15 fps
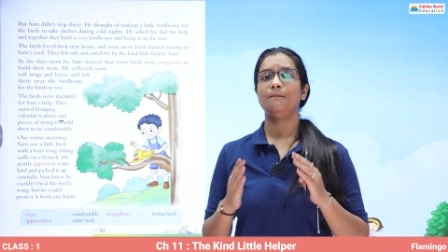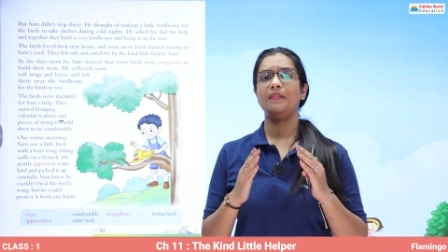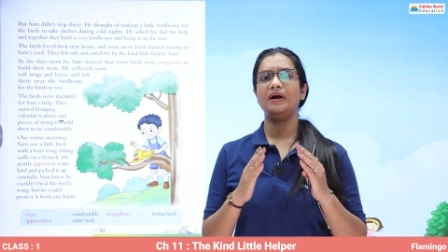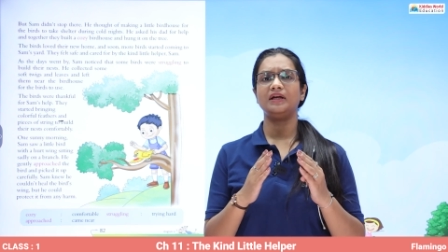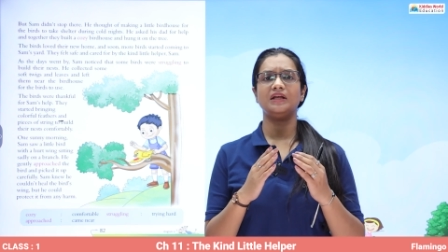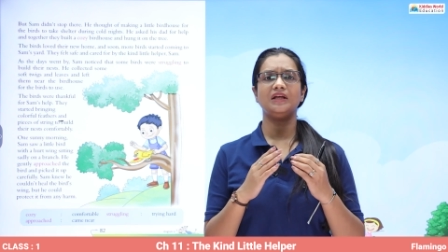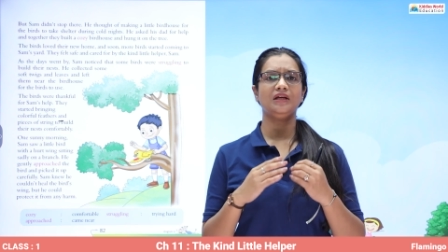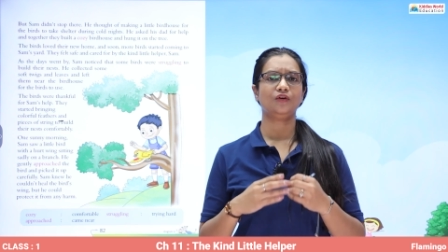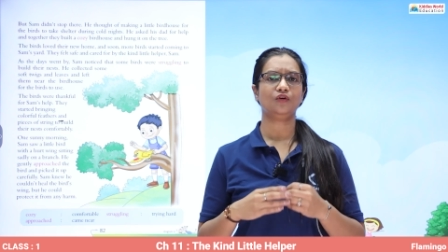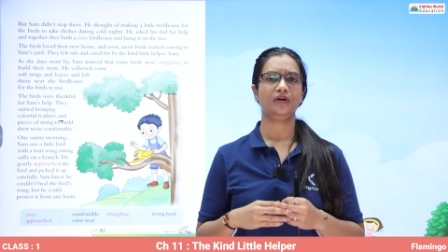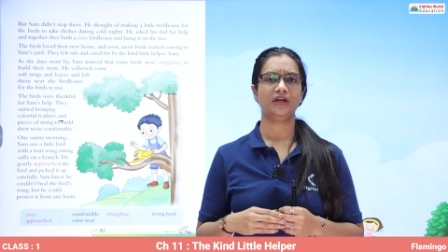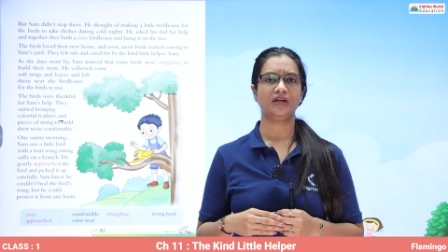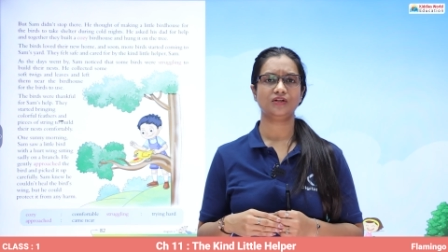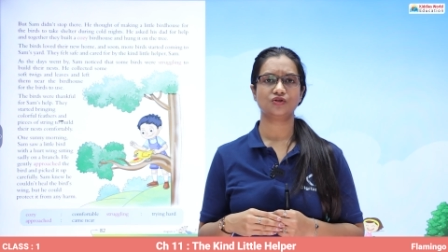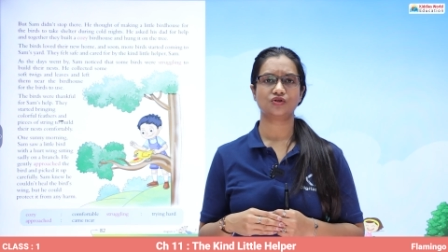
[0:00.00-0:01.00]
but he
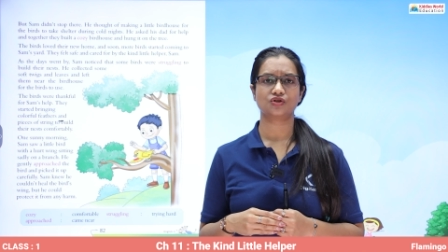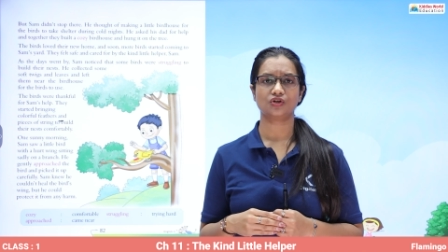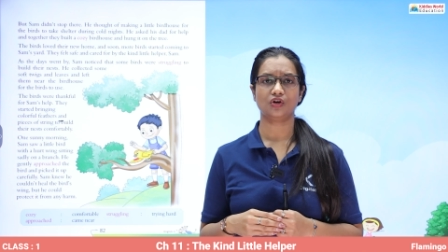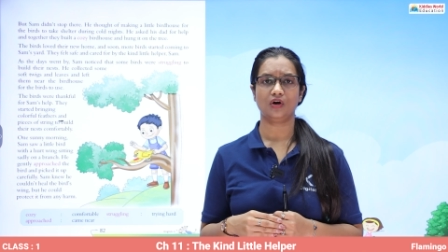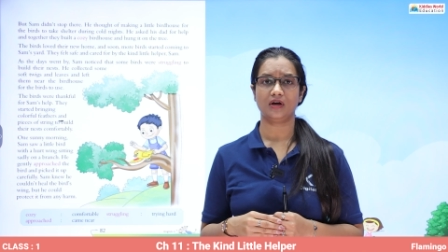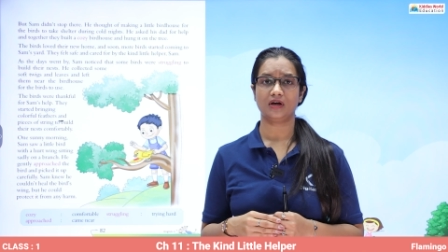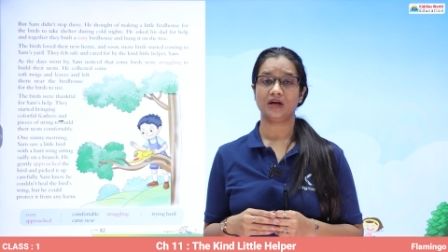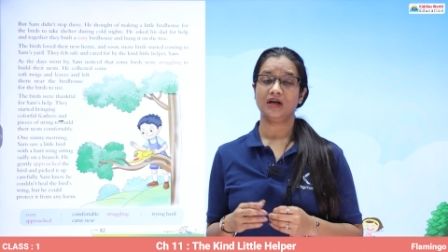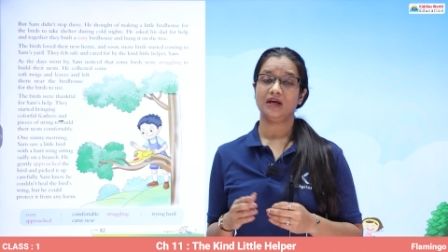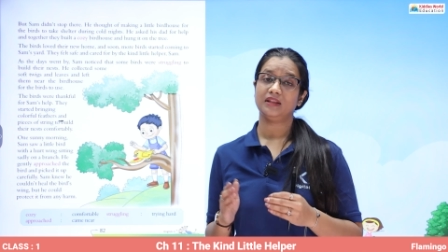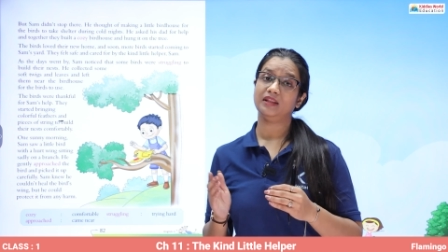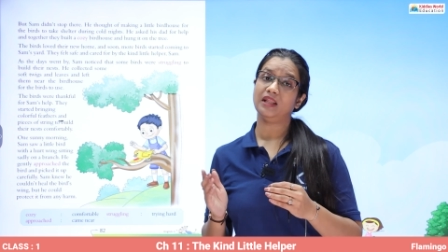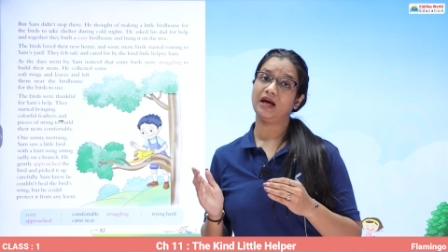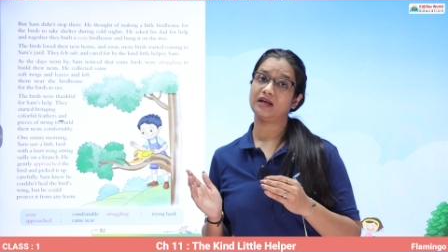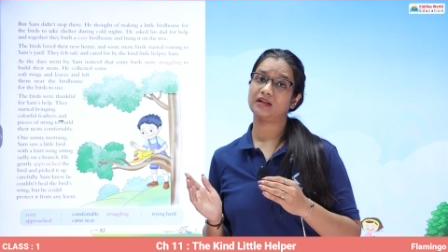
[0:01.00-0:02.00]
could ensure
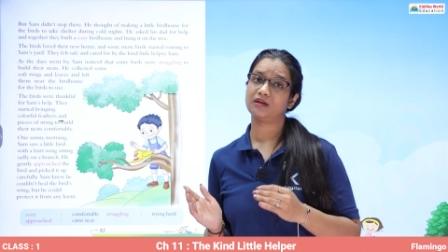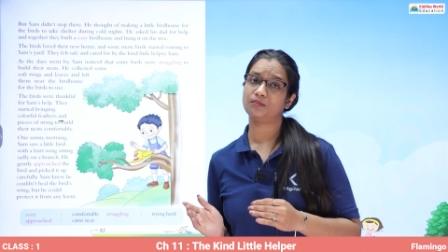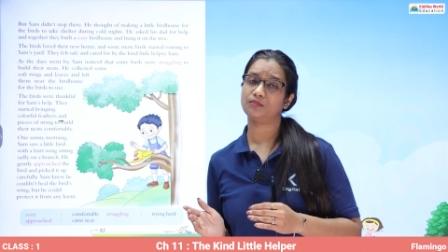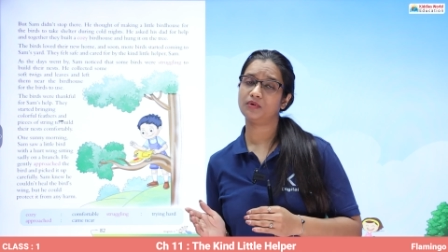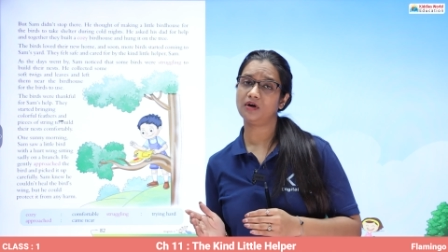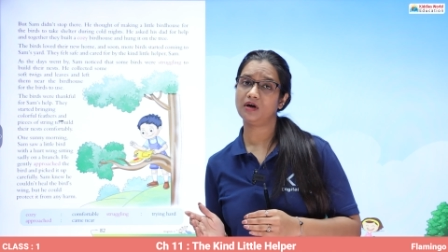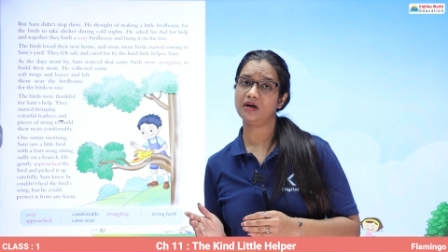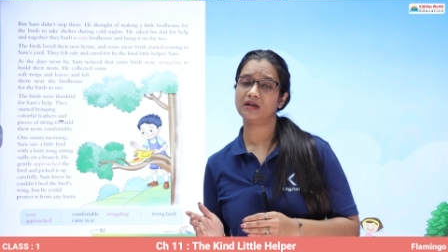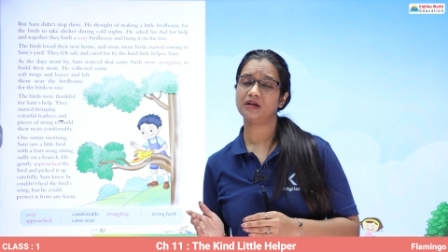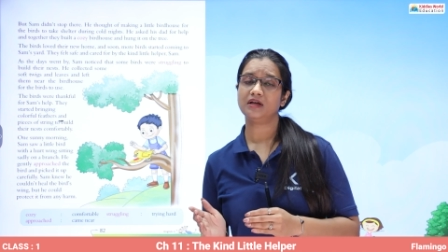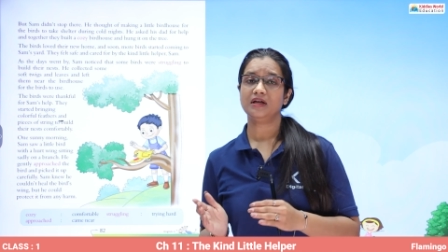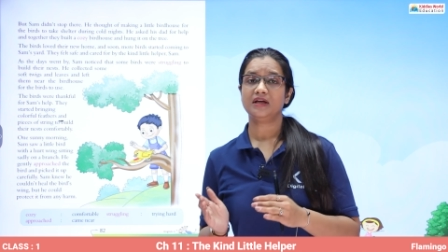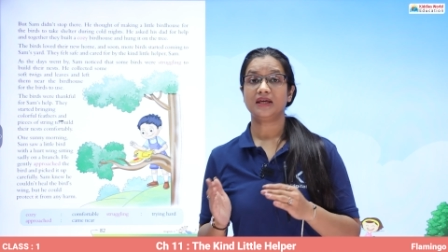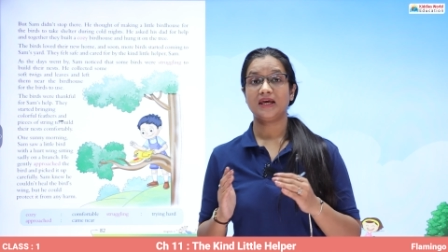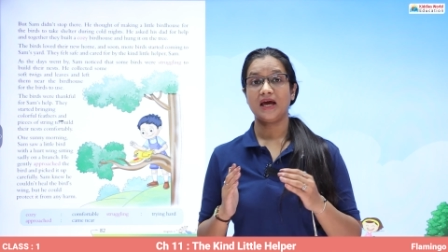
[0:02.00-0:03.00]
that the bird
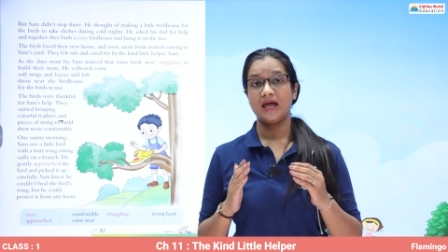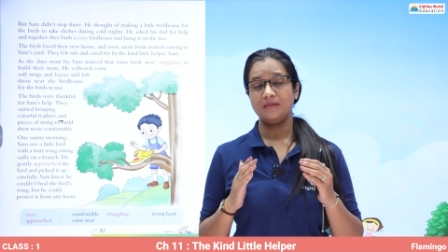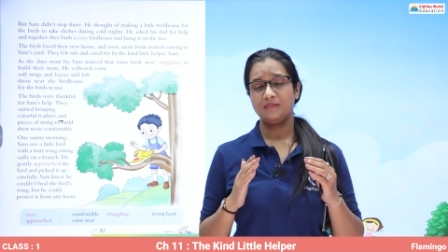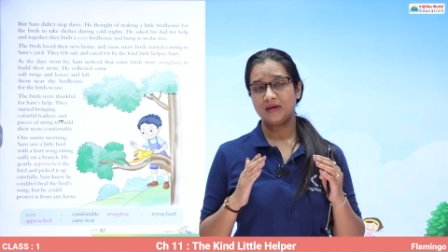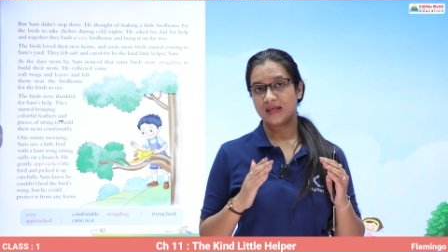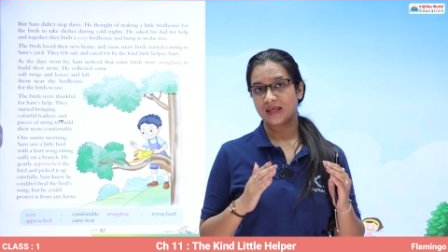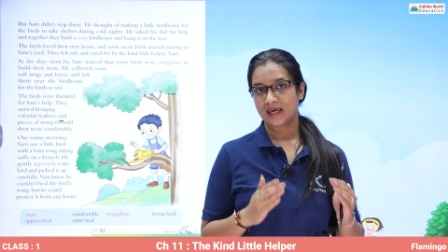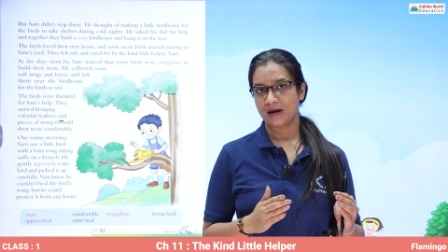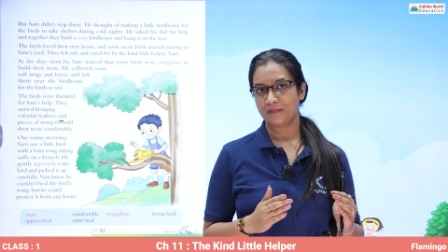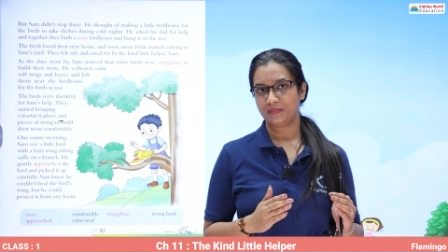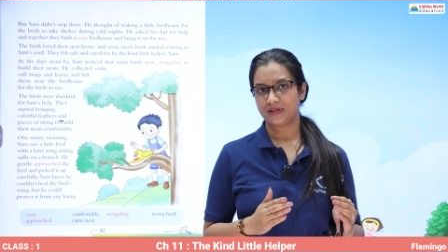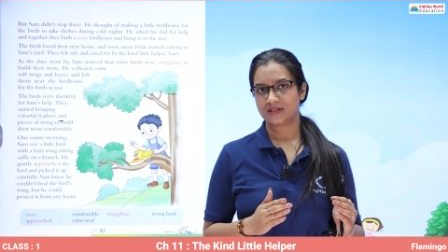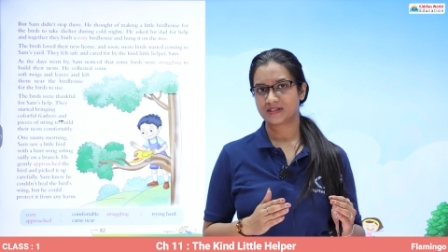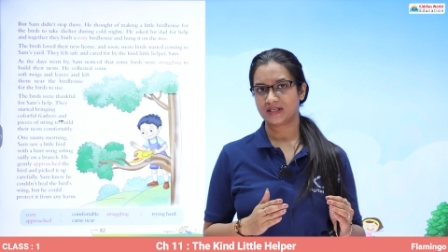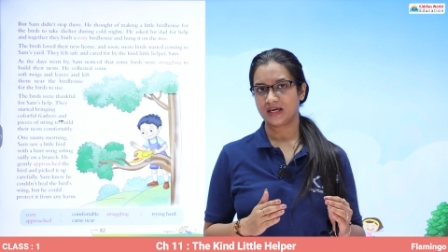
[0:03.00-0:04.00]
can be
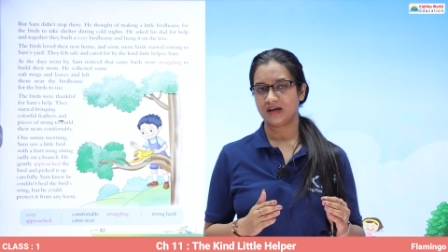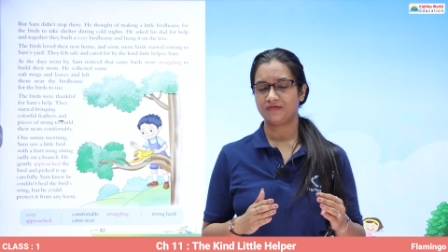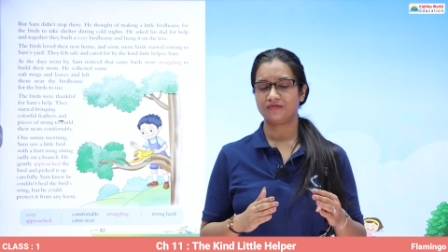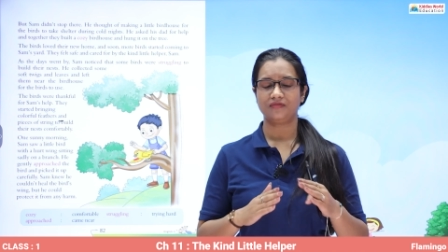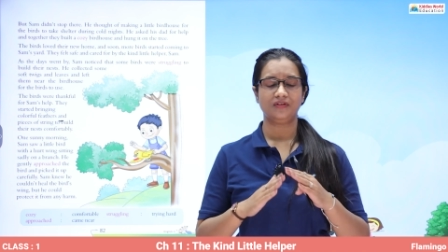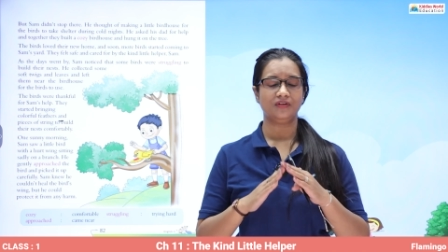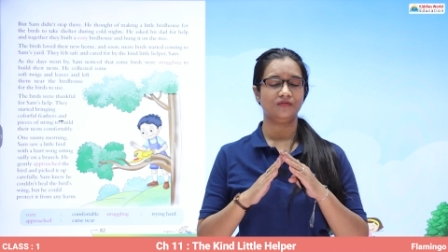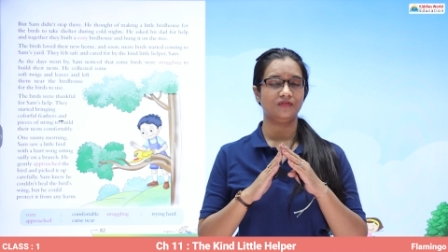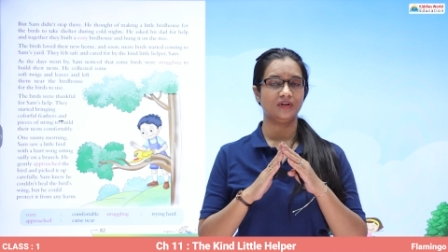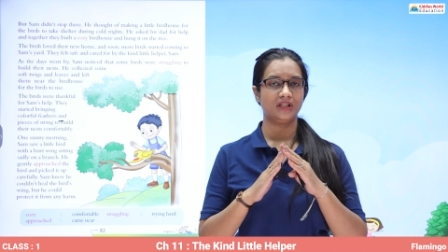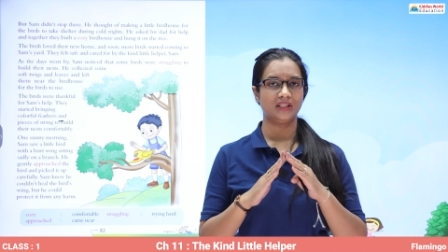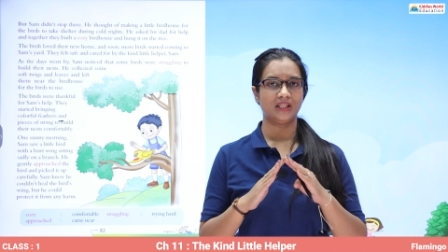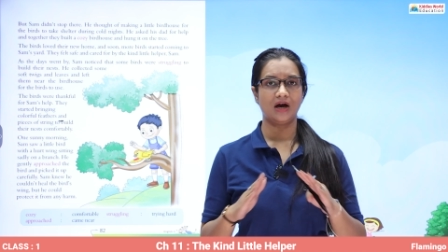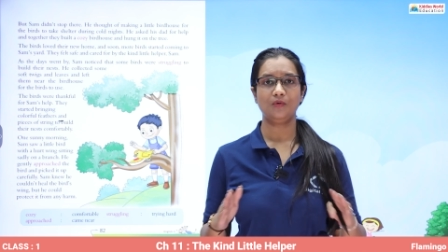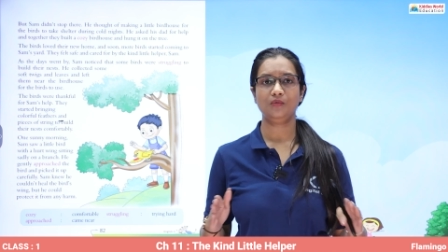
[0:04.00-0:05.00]
kept safe
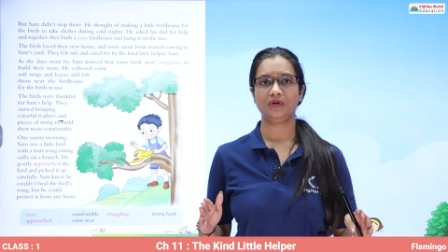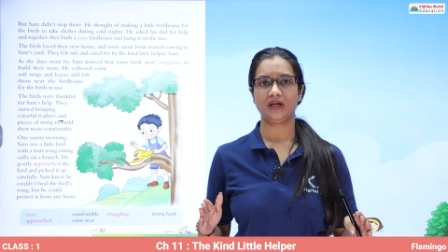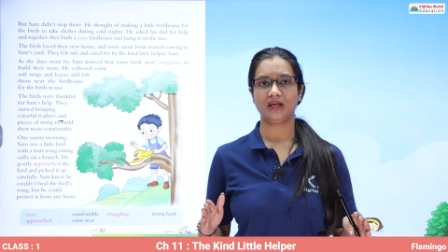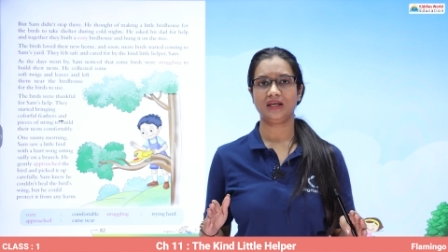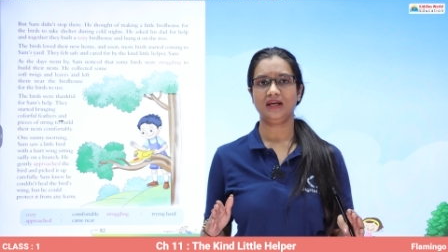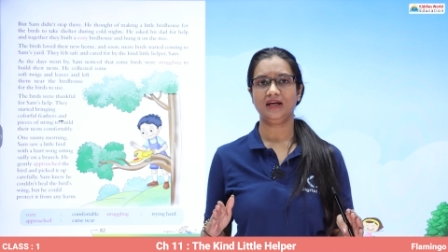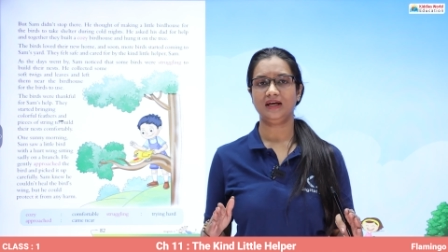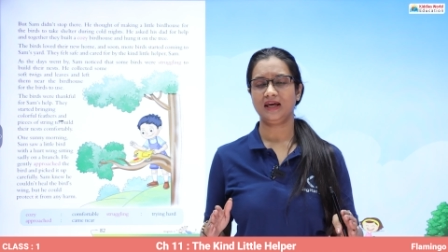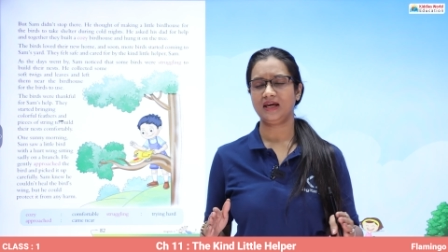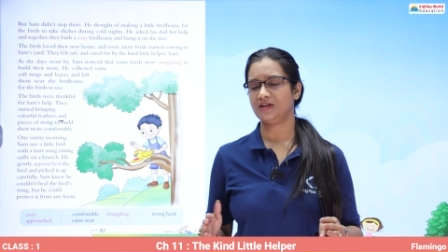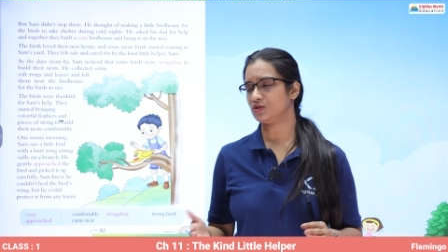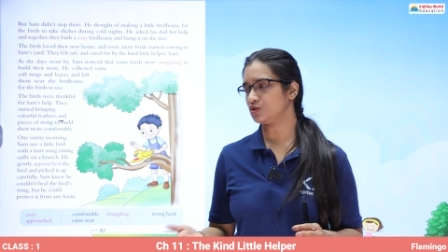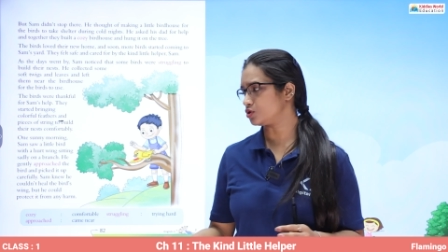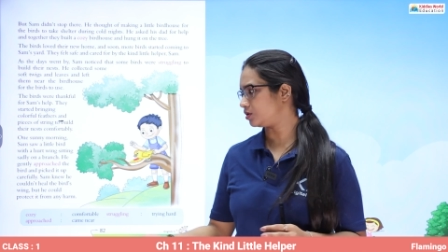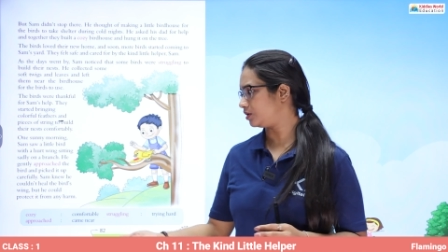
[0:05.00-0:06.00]
without any
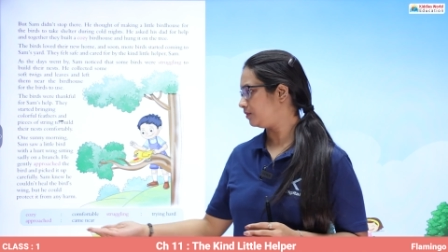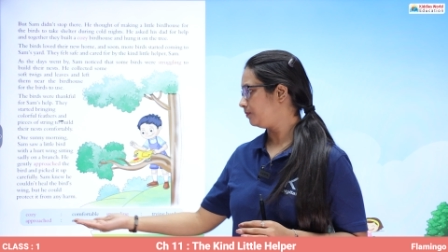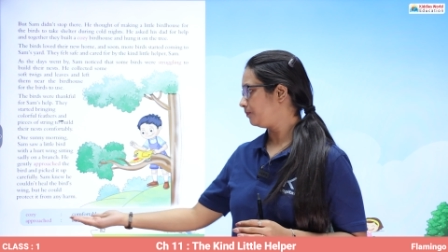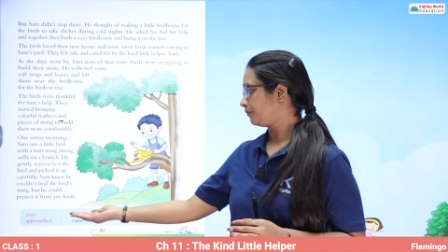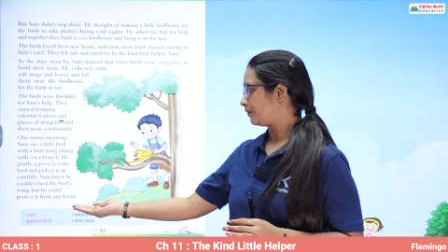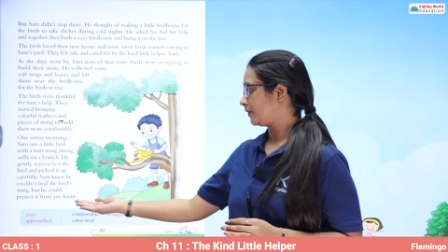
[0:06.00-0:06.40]
danger